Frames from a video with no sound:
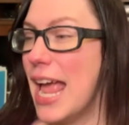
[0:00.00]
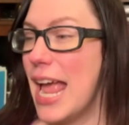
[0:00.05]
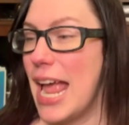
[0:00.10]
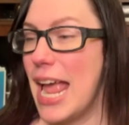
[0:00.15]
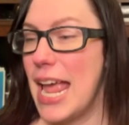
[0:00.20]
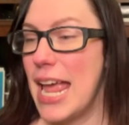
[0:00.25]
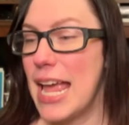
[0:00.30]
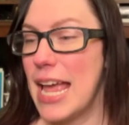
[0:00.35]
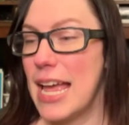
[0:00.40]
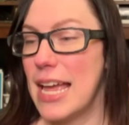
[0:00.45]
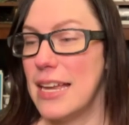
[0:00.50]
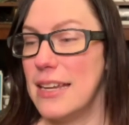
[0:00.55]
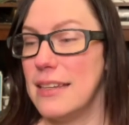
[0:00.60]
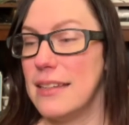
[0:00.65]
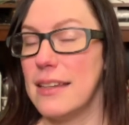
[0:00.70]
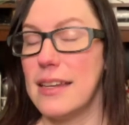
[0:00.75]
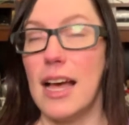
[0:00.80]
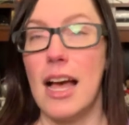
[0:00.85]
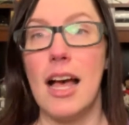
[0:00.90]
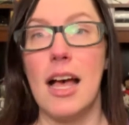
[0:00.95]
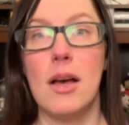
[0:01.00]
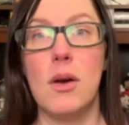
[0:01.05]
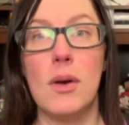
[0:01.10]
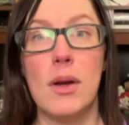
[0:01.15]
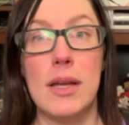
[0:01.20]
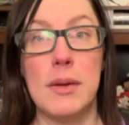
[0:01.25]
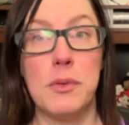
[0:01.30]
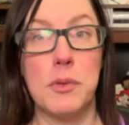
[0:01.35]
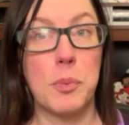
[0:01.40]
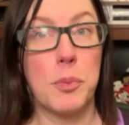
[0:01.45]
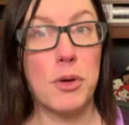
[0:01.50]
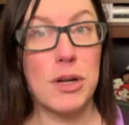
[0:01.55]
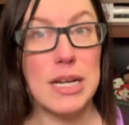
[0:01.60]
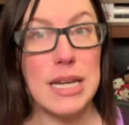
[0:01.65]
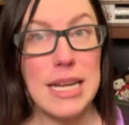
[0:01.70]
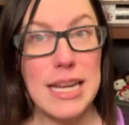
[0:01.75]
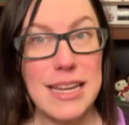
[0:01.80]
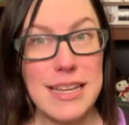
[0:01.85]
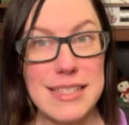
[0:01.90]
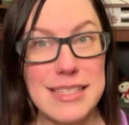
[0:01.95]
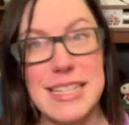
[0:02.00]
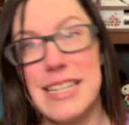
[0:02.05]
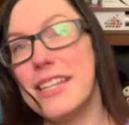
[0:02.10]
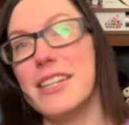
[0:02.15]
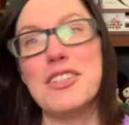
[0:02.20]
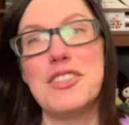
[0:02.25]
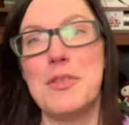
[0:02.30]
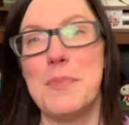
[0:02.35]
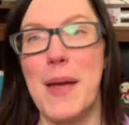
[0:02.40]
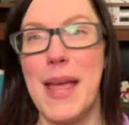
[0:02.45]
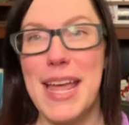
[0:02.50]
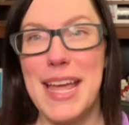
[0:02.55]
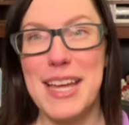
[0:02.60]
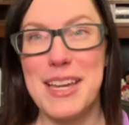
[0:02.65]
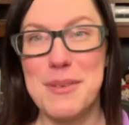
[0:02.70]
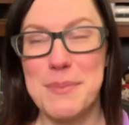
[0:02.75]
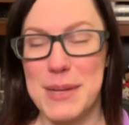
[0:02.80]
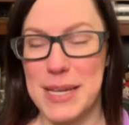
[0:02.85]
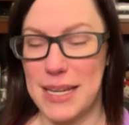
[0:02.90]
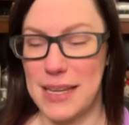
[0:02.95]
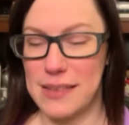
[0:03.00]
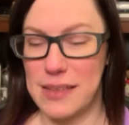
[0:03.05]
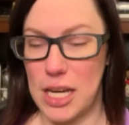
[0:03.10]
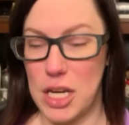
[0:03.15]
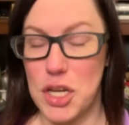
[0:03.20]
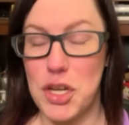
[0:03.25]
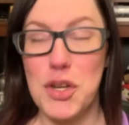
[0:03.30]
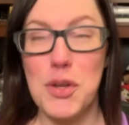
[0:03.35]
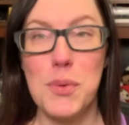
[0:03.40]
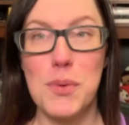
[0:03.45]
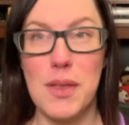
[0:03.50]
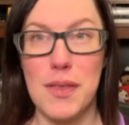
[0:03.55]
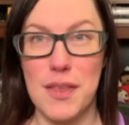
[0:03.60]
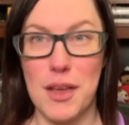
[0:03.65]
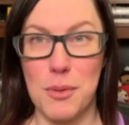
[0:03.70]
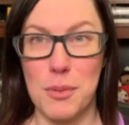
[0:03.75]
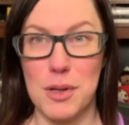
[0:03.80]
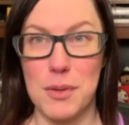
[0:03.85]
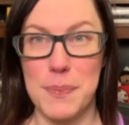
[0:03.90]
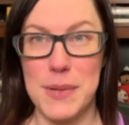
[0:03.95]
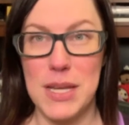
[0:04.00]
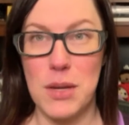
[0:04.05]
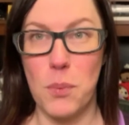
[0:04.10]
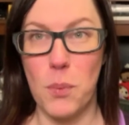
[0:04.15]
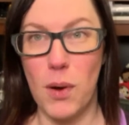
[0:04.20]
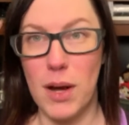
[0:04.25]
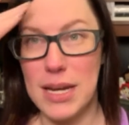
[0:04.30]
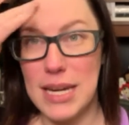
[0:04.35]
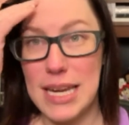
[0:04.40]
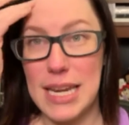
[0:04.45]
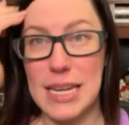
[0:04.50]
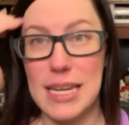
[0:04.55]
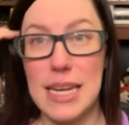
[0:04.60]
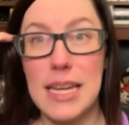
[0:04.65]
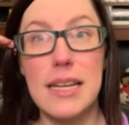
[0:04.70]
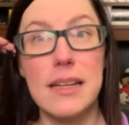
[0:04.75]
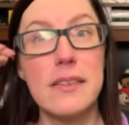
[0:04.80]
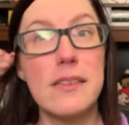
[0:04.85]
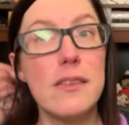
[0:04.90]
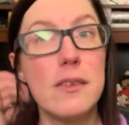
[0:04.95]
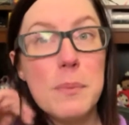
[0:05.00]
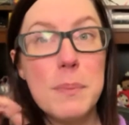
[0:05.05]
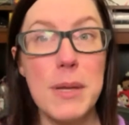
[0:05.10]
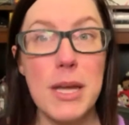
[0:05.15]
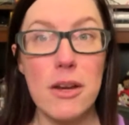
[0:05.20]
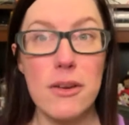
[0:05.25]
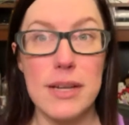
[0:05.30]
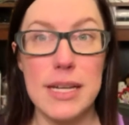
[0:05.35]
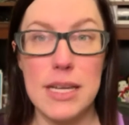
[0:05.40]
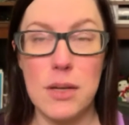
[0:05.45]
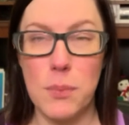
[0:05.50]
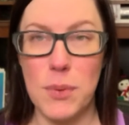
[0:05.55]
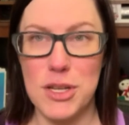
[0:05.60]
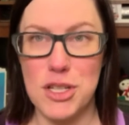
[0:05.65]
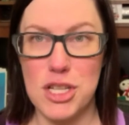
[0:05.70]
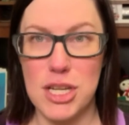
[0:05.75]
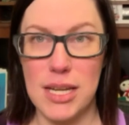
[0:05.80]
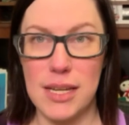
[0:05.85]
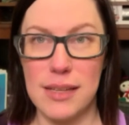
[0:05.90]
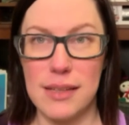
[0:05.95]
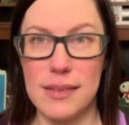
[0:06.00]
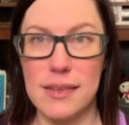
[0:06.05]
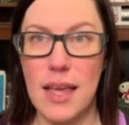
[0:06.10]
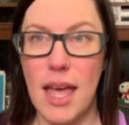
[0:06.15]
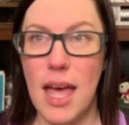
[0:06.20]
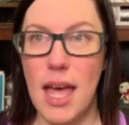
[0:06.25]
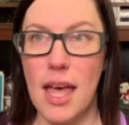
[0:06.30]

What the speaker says: And it was pretty easy in Japan because I knew that there would be one in Ikspiari, which is